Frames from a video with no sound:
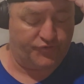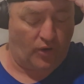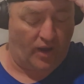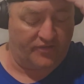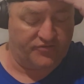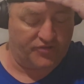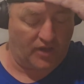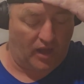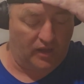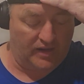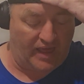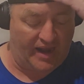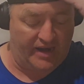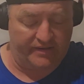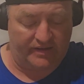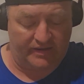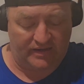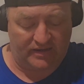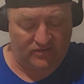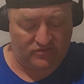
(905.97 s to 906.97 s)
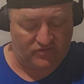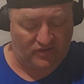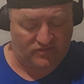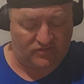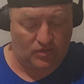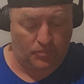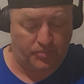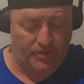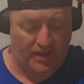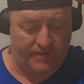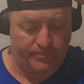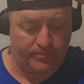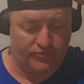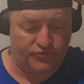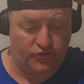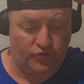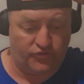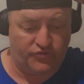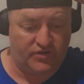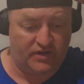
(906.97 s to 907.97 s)
I saw a lot of inconsistent play from
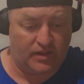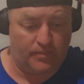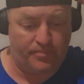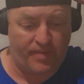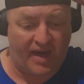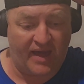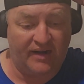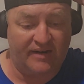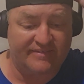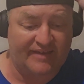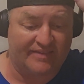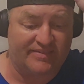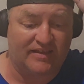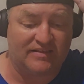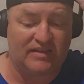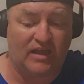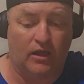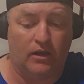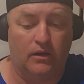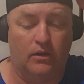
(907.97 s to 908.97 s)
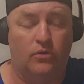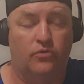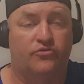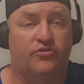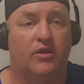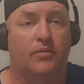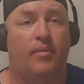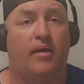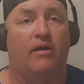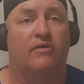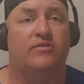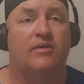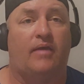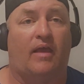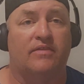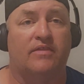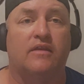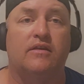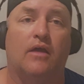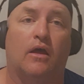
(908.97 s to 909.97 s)
Sioux City Bandits. I think they'll lose to the better team. I
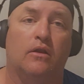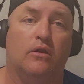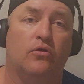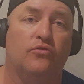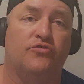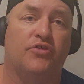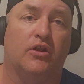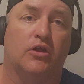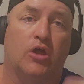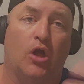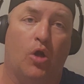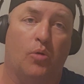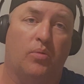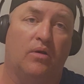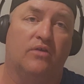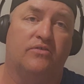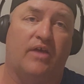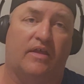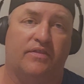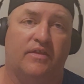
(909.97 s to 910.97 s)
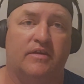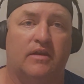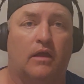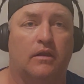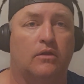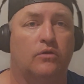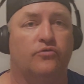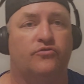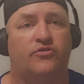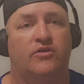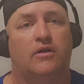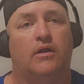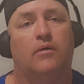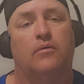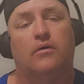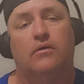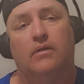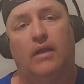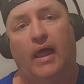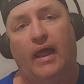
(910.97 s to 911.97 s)
think they'll lose to the Cobras. I think they'll lose to
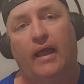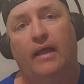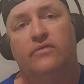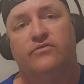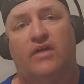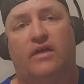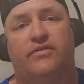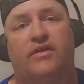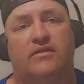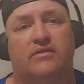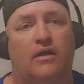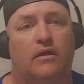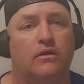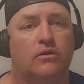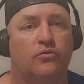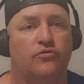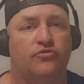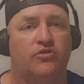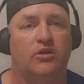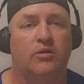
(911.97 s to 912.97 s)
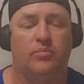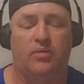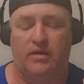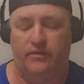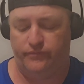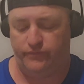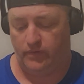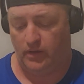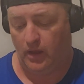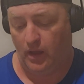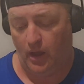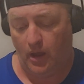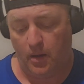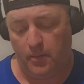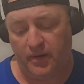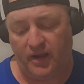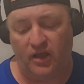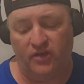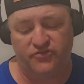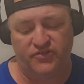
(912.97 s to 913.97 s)
the Lions. I think they'll lose to the Beef
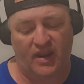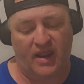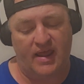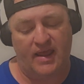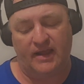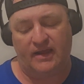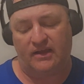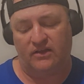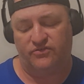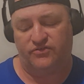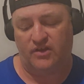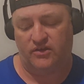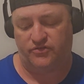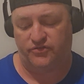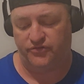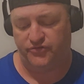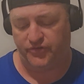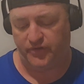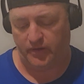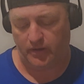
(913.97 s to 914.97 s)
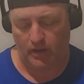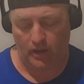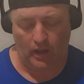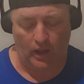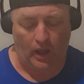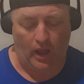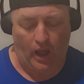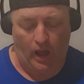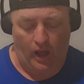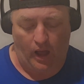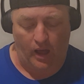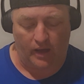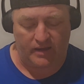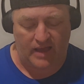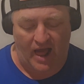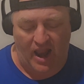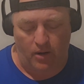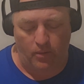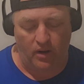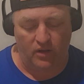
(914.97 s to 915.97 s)
because of that inconsistency.
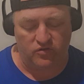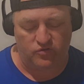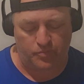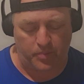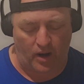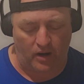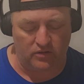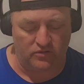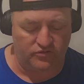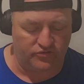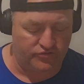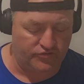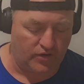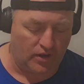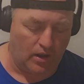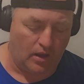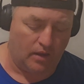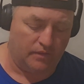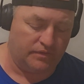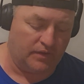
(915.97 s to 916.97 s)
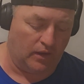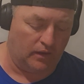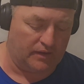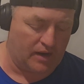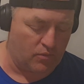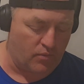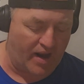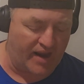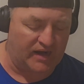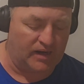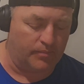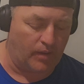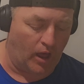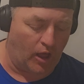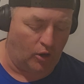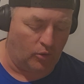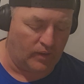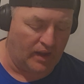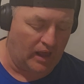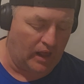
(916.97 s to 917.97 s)
Colorado Spartans, though they ran the
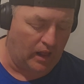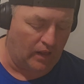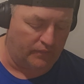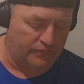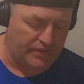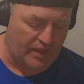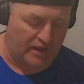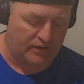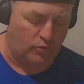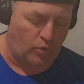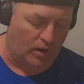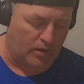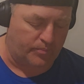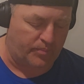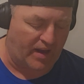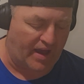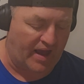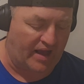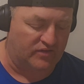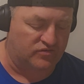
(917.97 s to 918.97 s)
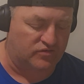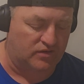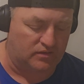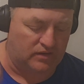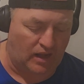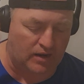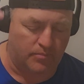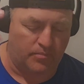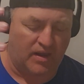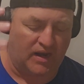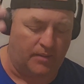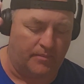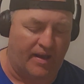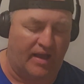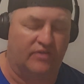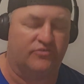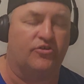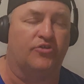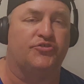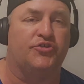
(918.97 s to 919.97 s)
ball well, they quick pass, they
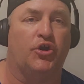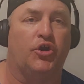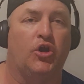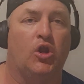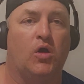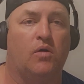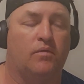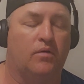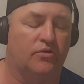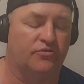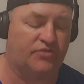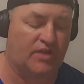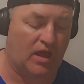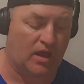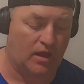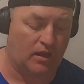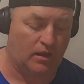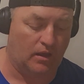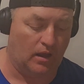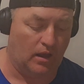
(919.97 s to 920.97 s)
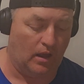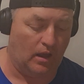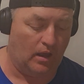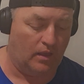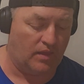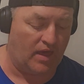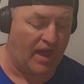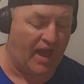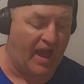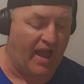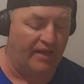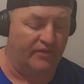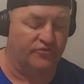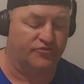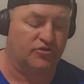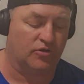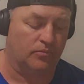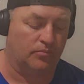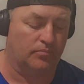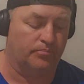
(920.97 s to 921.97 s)
minimized their turnovers, they had
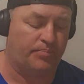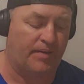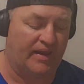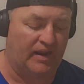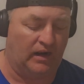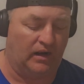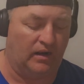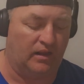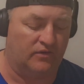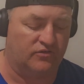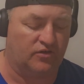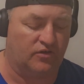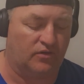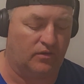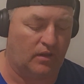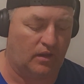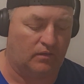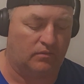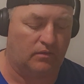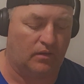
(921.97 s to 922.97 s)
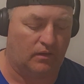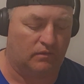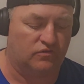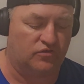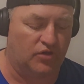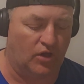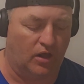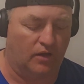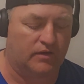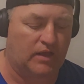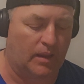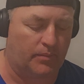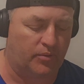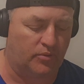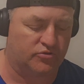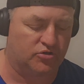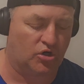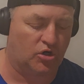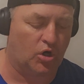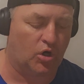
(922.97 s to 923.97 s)
some penalties and still a couple
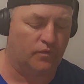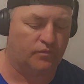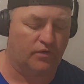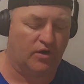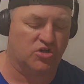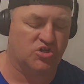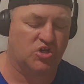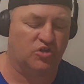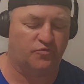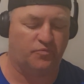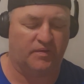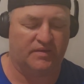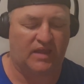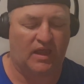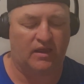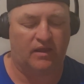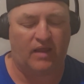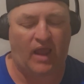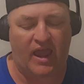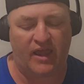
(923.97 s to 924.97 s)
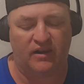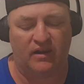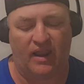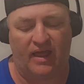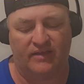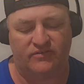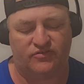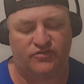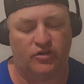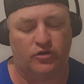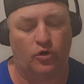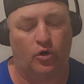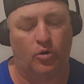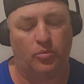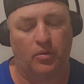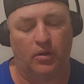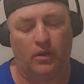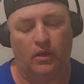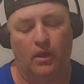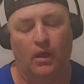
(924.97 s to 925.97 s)
of turnover issues, but they had less than
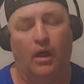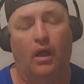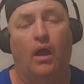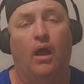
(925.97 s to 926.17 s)
normal.